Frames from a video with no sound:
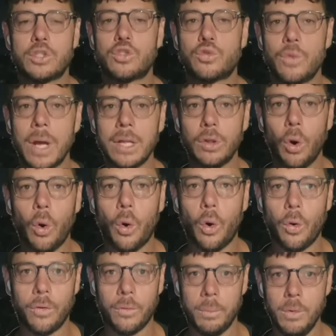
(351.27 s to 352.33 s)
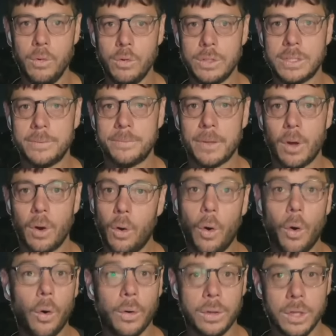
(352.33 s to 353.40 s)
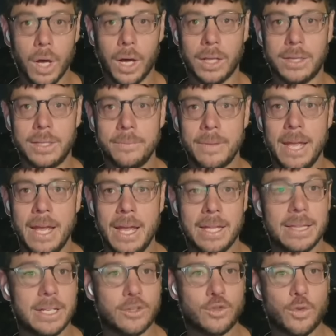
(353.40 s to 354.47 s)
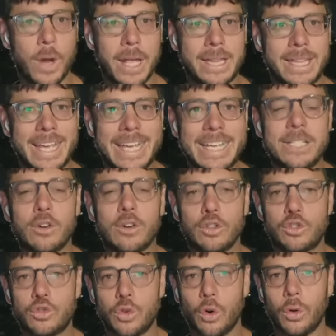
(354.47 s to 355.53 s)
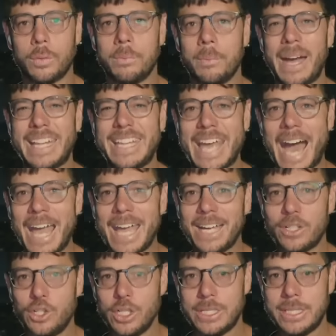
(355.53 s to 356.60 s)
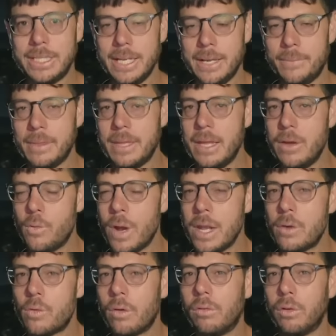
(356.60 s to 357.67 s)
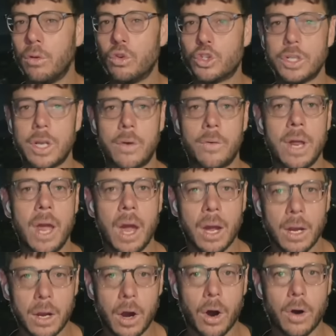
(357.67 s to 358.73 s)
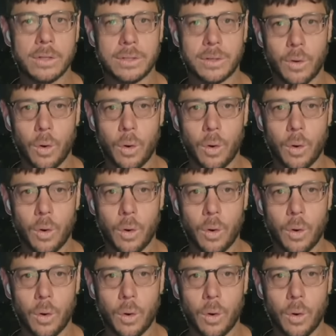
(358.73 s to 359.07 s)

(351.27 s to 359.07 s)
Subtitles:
the Strait of Hormuz or not. The strait is controlled by the IRGC, the Iranian Revolutionary Guards